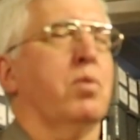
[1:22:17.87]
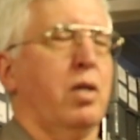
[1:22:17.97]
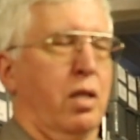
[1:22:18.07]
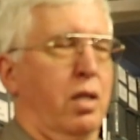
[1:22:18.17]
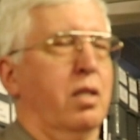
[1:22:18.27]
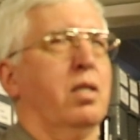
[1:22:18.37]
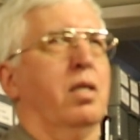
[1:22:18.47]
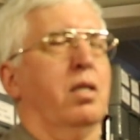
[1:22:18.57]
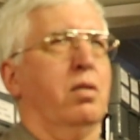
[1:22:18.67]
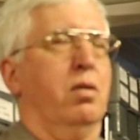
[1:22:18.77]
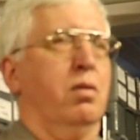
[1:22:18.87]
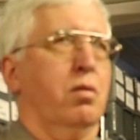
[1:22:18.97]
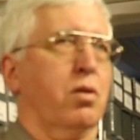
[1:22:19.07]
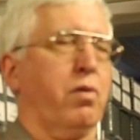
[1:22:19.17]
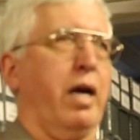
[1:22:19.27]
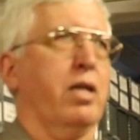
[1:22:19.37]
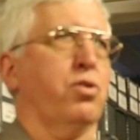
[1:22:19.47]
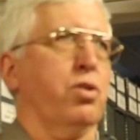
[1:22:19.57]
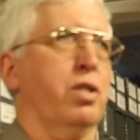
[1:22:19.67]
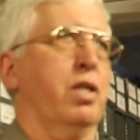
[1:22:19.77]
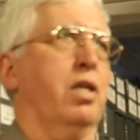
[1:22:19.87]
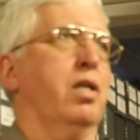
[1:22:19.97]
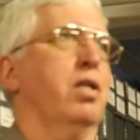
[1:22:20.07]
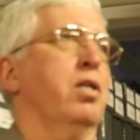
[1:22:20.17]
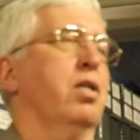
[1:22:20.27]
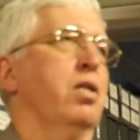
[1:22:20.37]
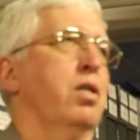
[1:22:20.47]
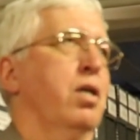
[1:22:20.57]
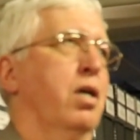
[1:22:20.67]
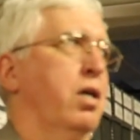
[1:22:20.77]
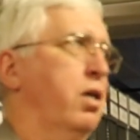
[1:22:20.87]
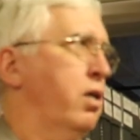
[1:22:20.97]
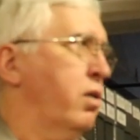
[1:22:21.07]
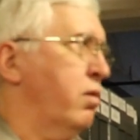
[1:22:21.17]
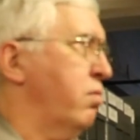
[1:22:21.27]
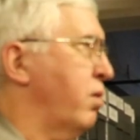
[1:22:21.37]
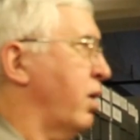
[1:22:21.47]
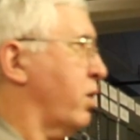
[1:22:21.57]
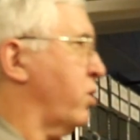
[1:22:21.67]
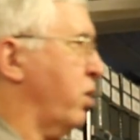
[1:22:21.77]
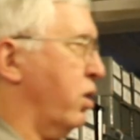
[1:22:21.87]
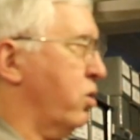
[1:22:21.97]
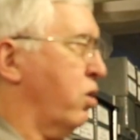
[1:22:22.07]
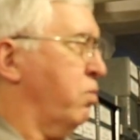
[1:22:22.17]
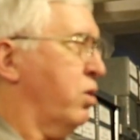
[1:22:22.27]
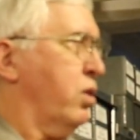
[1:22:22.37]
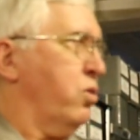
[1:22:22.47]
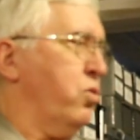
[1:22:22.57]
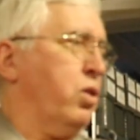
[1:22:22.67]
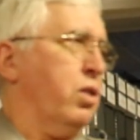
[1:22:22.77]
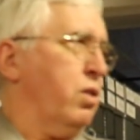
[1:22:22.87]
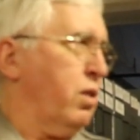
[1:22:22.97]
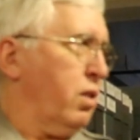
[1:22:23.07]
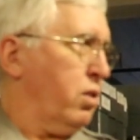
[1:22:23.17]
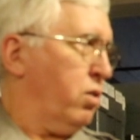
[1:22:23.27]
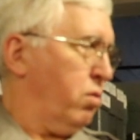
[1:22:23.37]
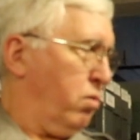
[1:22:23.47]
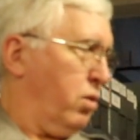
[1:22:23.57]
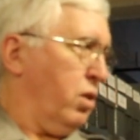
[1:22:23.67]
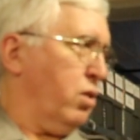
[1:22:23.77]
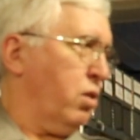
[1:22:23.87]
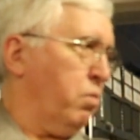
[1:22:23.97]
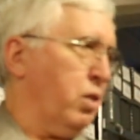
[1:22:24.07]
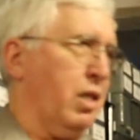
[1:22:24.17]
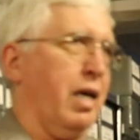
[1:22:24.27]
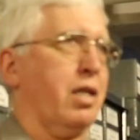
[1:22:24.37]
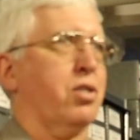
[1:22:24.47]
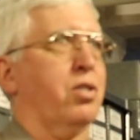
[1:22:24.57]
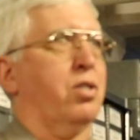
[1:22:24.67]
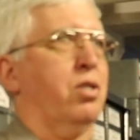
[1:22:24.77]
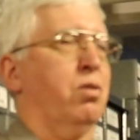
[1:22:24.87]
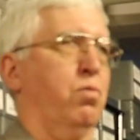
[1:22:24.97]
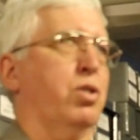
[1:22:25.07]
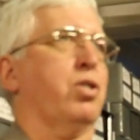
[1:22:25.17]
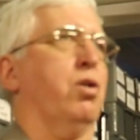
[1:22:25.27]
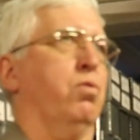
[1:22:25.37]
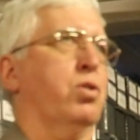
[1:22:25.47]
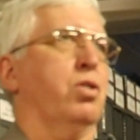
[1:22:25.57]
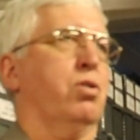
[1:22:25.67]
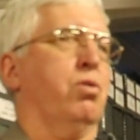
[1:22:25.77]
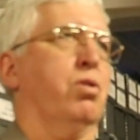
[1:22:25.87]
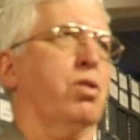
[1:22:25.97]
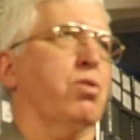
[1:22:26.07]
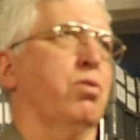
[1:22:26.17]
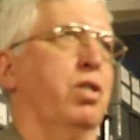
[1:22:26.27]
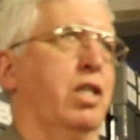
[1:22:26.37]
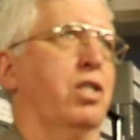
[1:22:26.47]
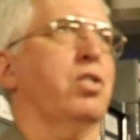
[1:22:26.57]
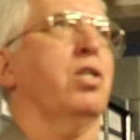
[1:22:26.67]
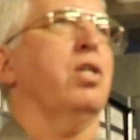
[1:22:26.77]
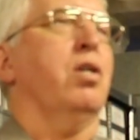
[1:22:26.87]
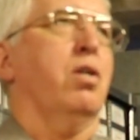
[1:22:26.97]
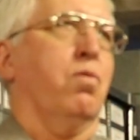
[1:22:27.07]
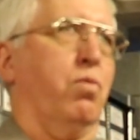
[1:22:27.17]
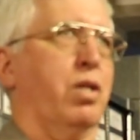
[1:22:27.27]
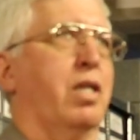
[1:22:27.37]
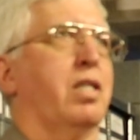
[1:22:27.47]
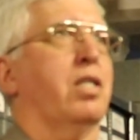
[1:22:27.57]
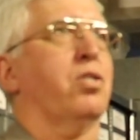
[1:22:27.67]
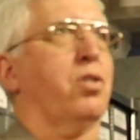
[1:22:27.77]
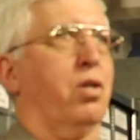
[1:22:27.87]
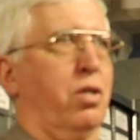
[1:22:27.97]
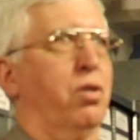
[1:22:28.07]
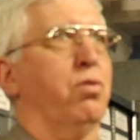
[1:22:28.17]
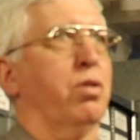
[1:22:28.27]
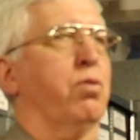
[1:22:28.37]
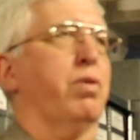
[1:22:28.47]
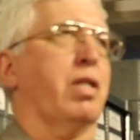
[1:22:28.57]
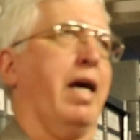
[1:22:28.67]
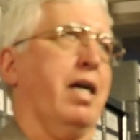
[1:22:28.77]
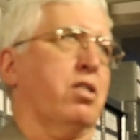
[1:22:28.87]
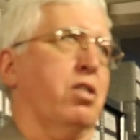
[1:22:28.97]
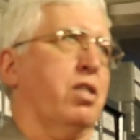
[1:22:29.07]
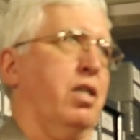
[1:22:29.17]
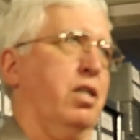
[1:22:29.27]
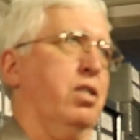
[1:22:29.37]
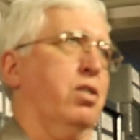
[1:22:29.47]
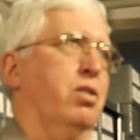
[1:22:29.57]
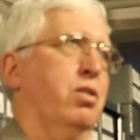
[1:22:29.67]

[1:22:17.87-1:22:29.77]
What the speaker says: Yeah, they did gradually. And actually on some of these you can see some of the X, which goes into the 30s, where they did start going with acetate.